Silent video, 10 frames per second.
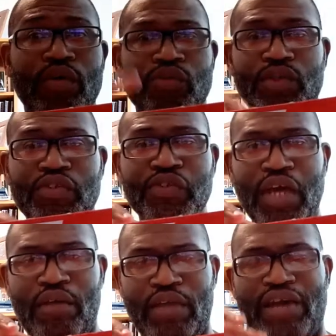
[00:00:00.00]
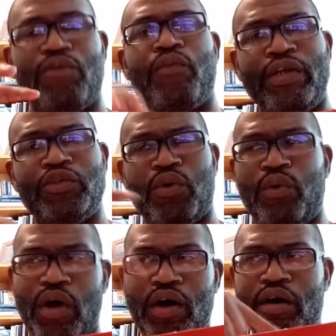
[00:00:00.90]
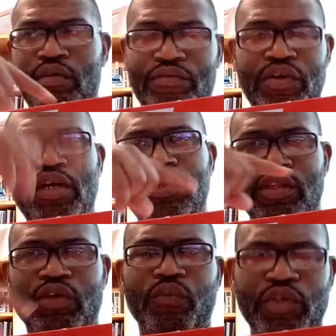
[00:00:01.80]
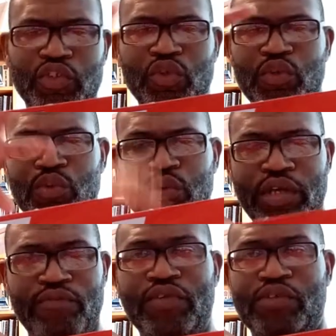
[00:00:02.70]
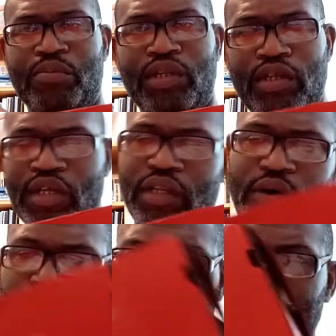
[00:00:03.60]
So this is kind of like a retro of the original invisibility cloak,